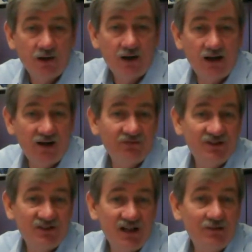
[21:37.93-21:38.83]
I have to
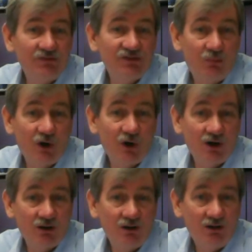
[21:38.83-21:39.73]
send them
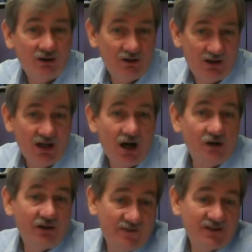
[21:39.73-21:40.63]
somewhere. I'll
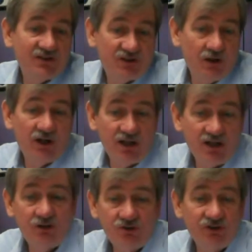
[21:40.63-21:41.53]
give it to somebody
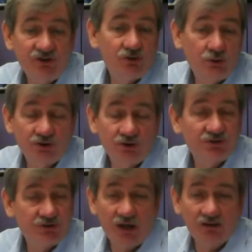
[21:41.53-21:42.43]
that uses
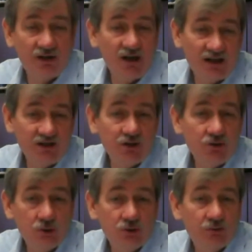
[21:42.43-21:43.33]
tools. I get the
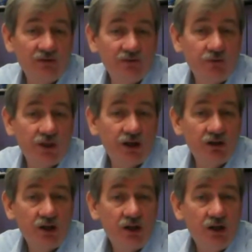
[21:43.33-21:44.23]
tool revenue then.
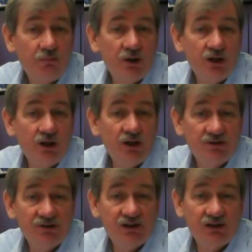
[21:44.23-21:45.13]
But
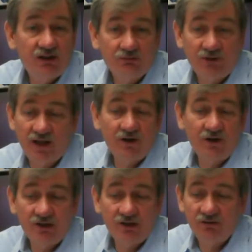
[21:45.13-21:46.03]
rather
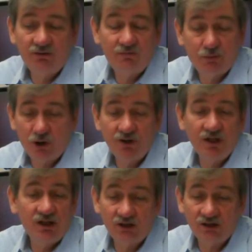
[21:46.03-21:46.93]
than burn
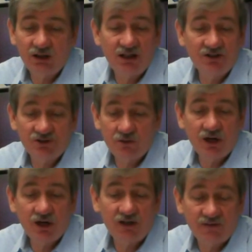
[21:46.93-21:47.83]
the customer,
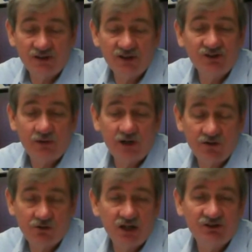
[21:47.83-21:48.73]
I'll give it to somebody I
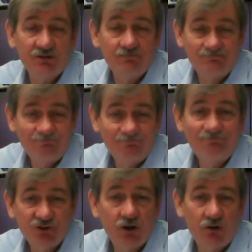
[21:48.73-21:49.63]
trust.
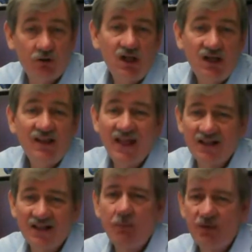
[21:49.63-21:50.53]
So
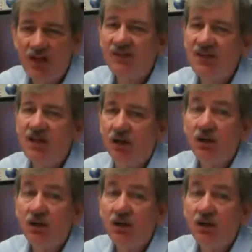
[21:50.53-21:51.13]
that's a big deal.